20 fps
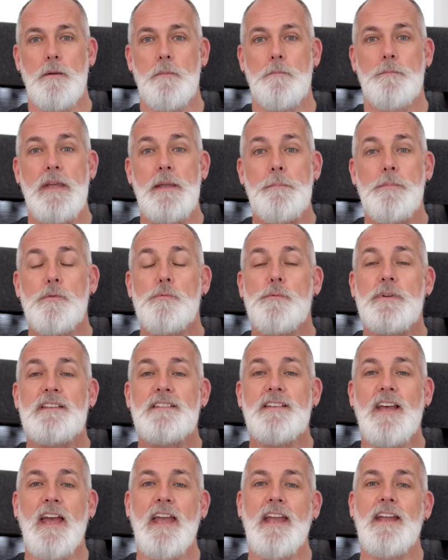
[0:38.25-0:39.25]
people
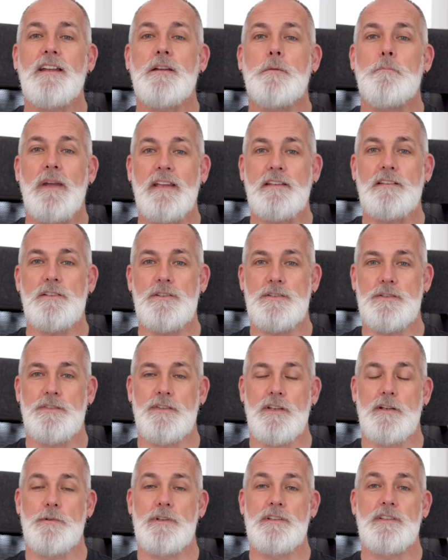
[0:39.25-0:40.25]
retain messages
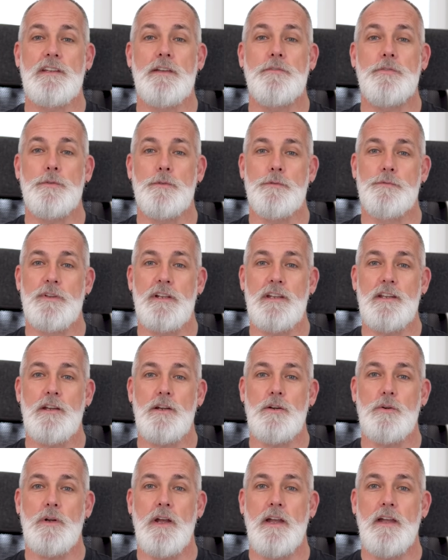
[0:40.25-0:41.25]
they receive through
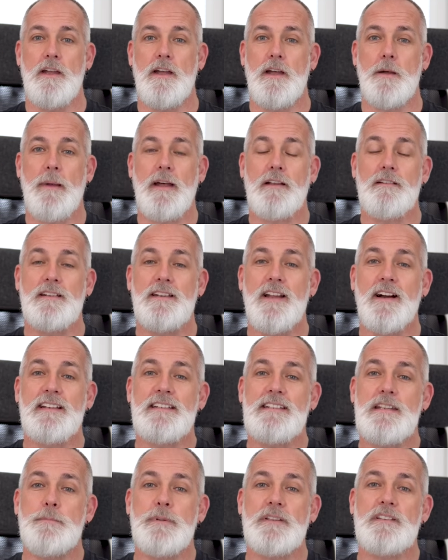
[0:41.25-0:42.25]
video about
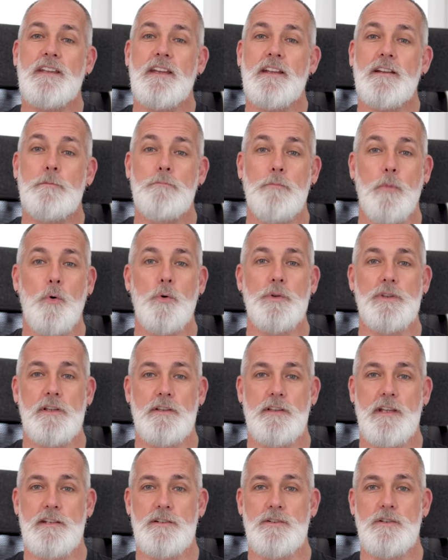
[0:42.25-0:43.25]
90% more
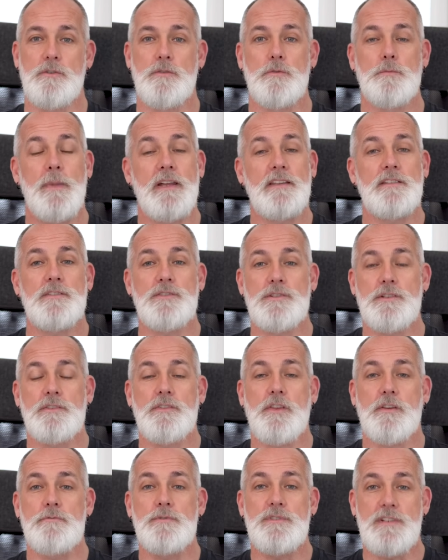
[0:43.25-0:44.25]
than they do
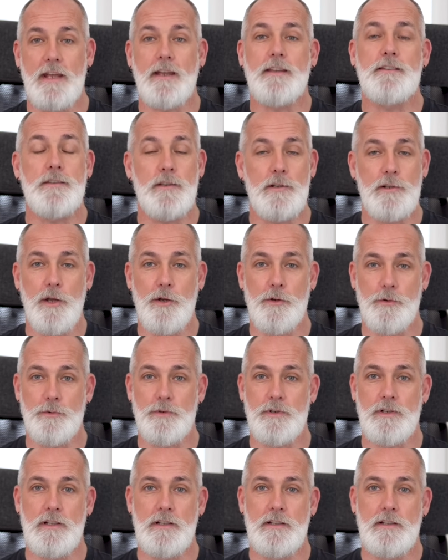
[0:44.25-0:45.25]
messages through text
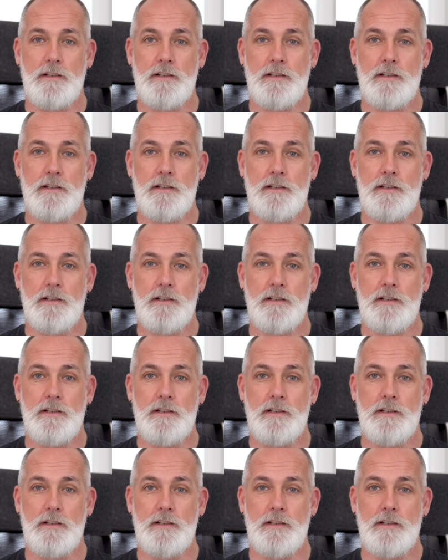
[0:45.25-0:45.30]
alone